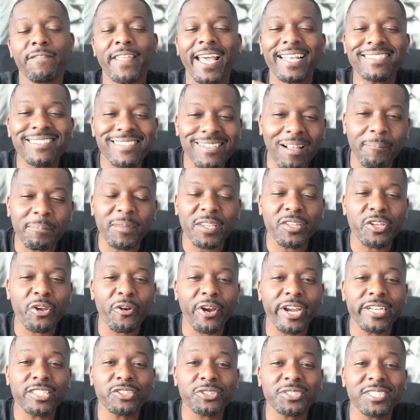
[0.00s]
that's something you're
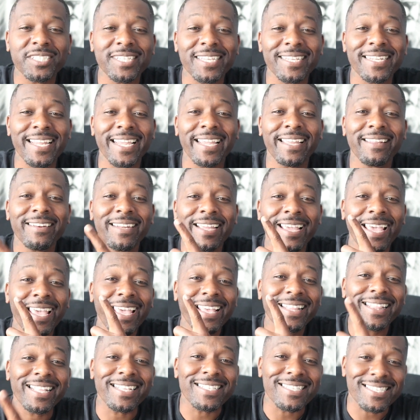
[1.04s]
interested in,
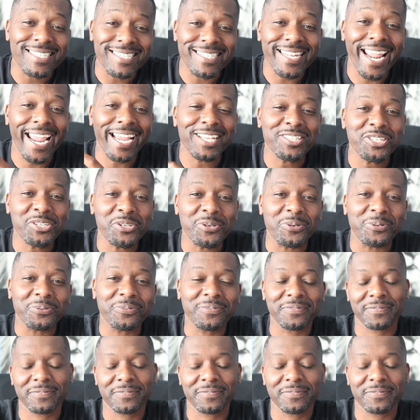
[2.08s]
then stay tuned.